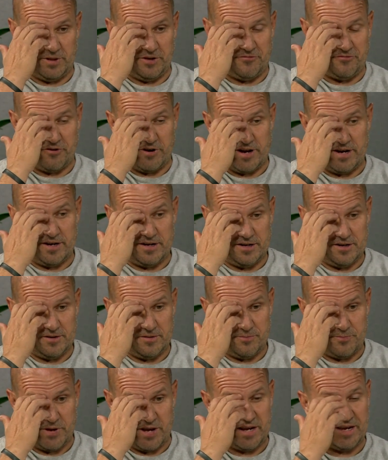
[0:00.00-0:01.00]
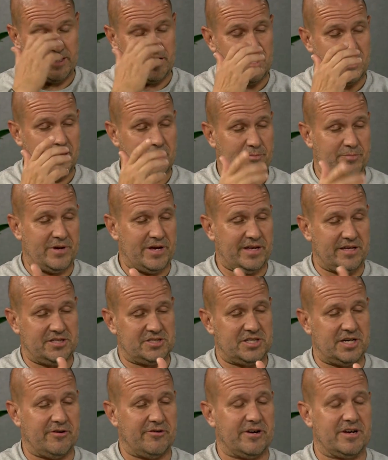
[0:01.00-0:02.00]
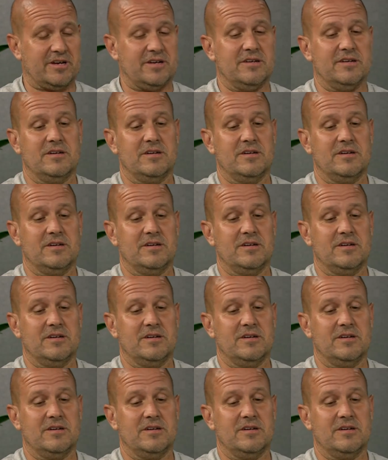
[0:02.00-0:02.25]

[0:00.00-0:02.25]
friend, Peg, uh, Peggy Cherrick,